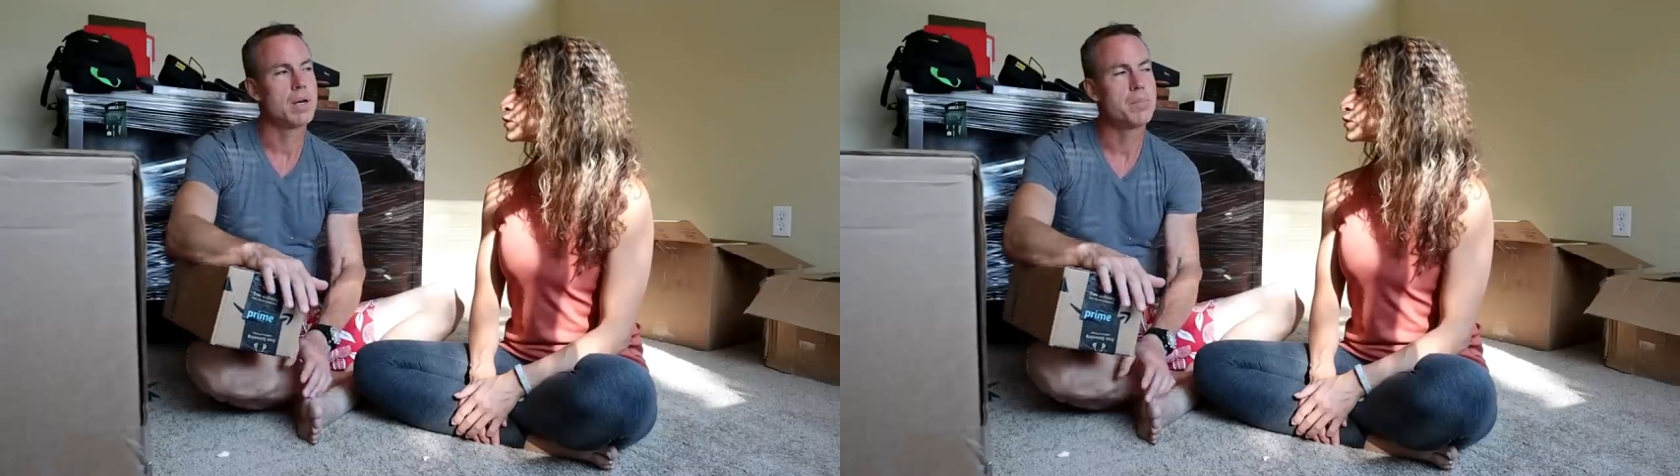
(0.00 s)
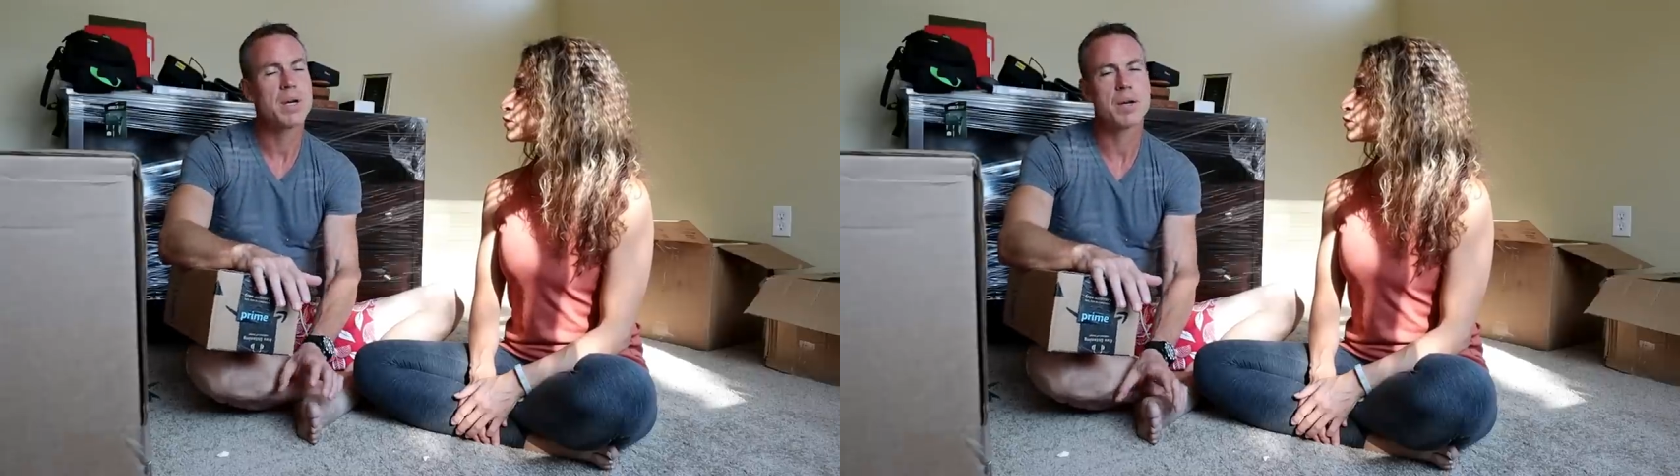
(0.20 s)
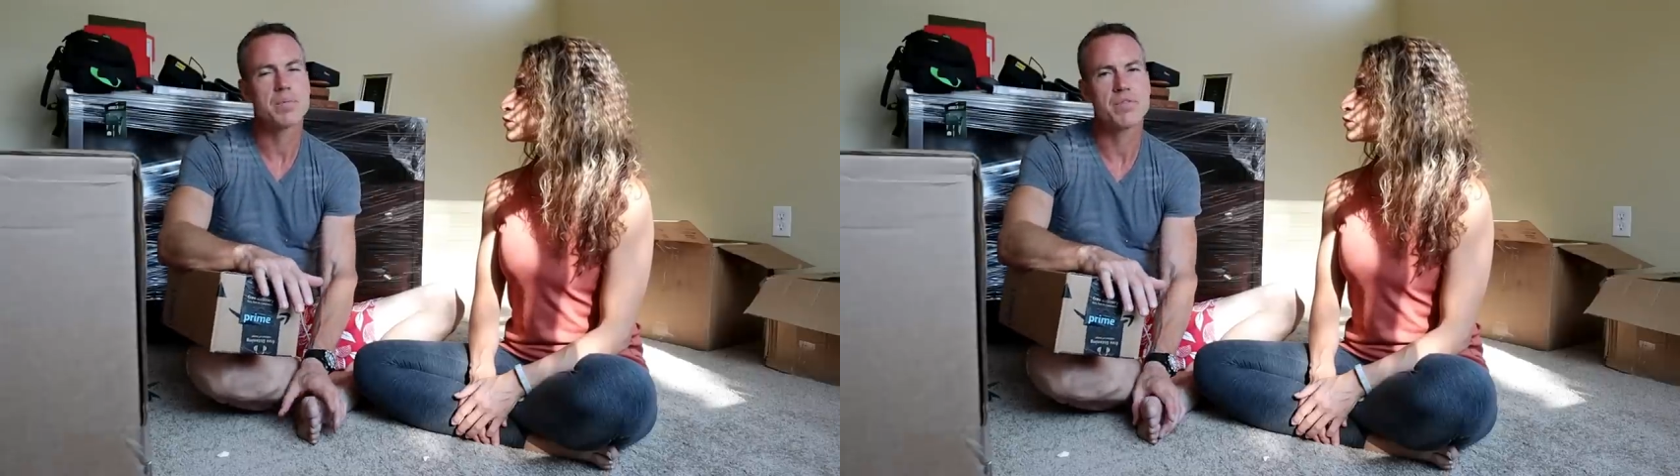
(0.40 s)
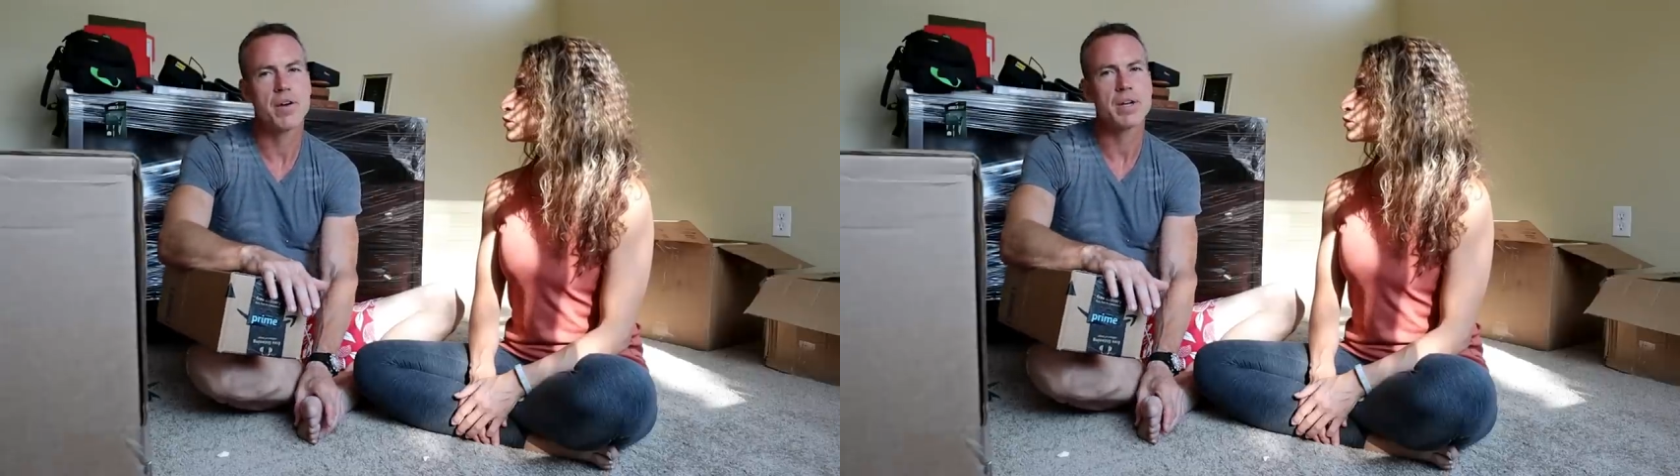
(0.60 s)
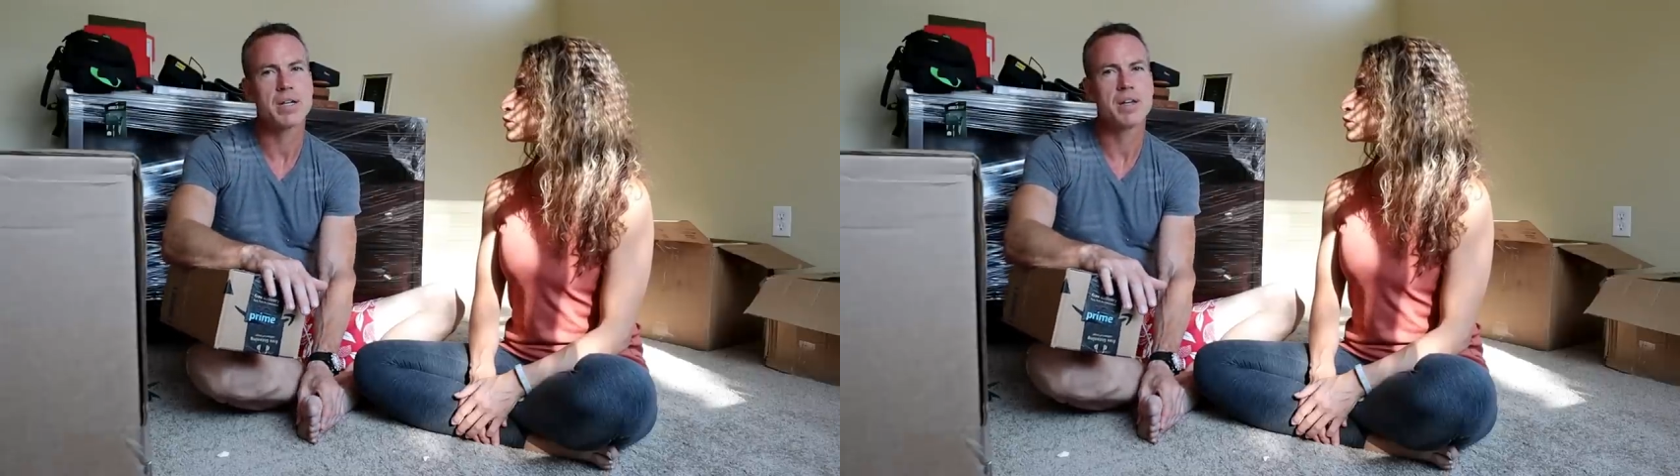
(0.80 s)
it becomes
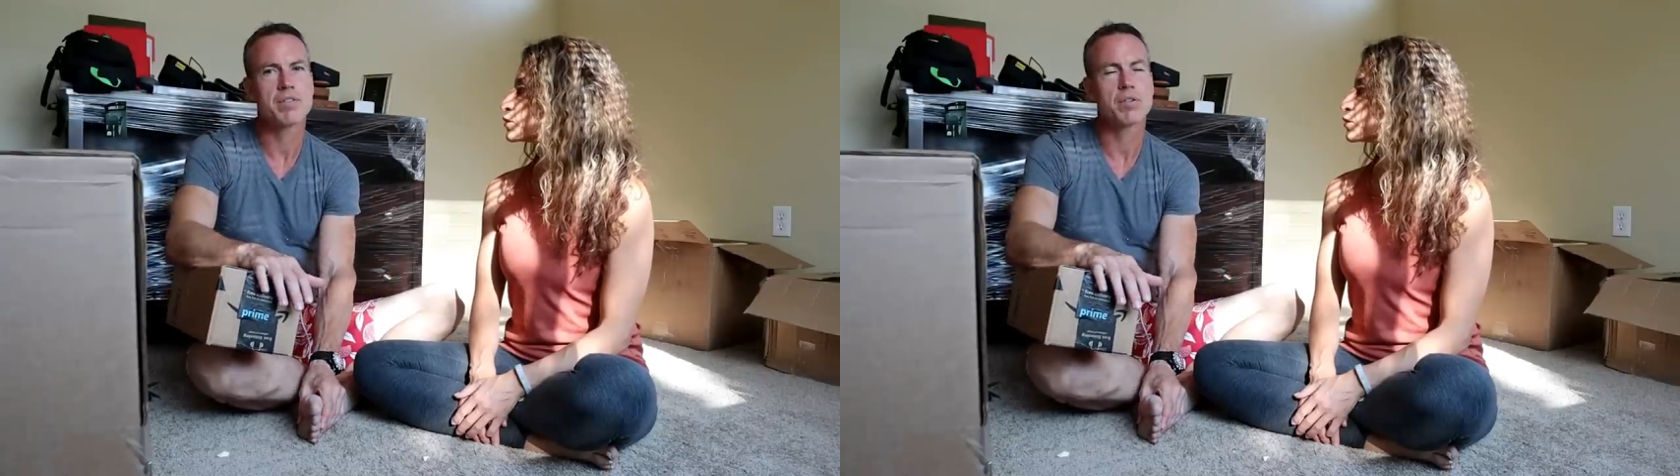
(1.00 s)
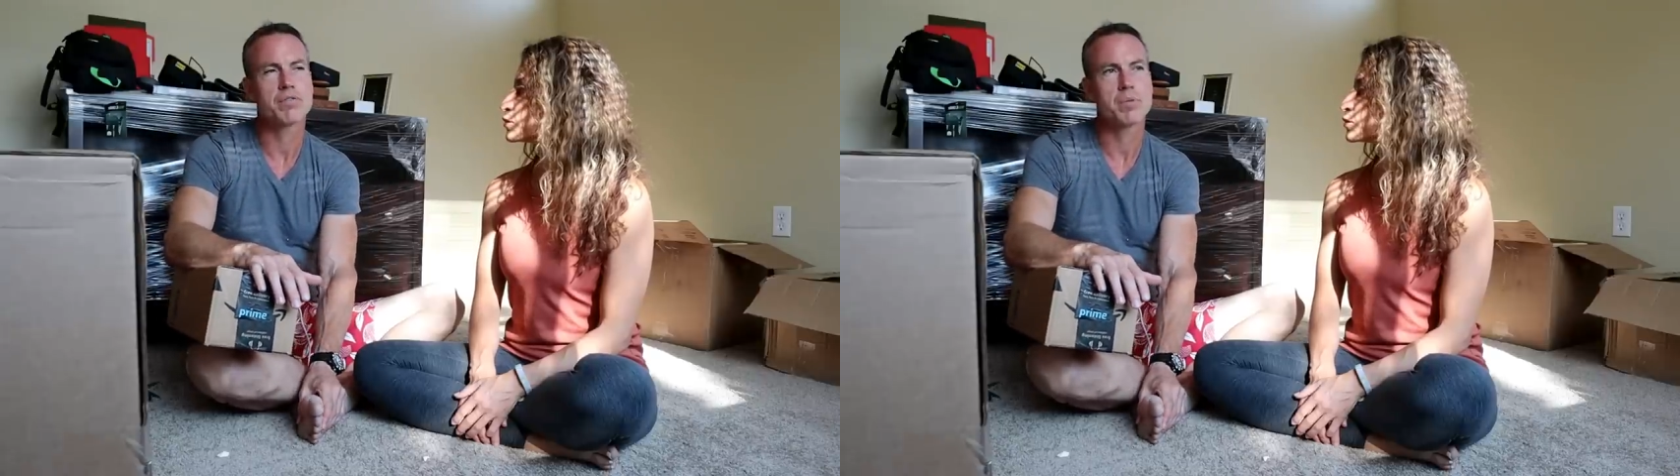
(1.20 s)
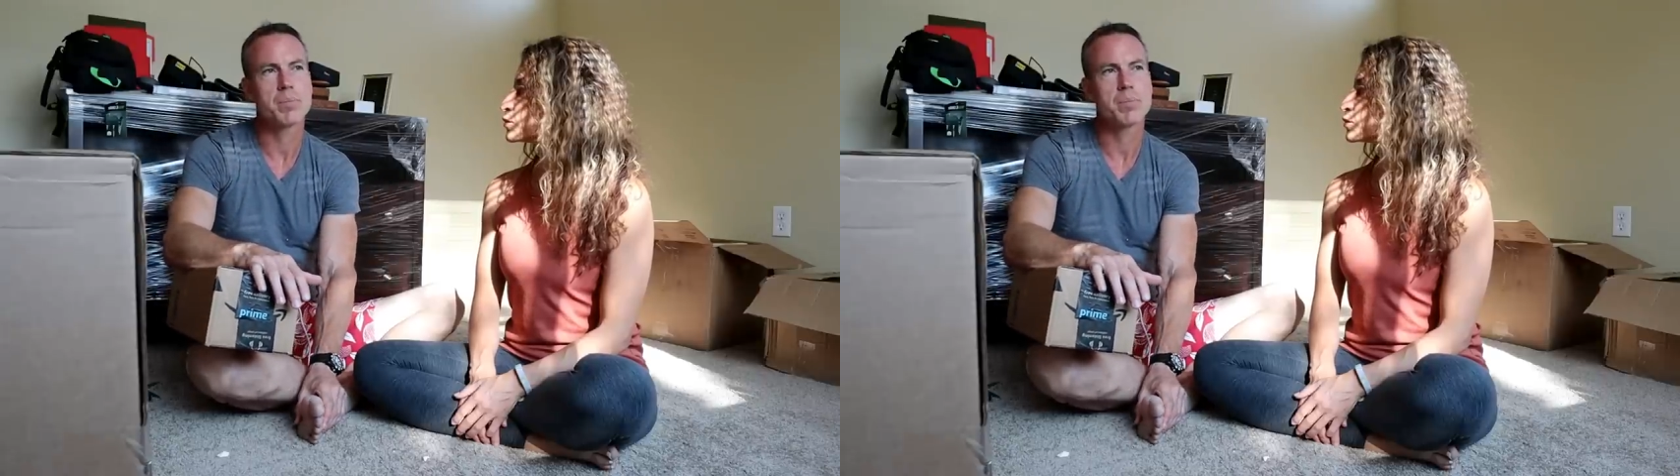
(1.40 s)
very difficult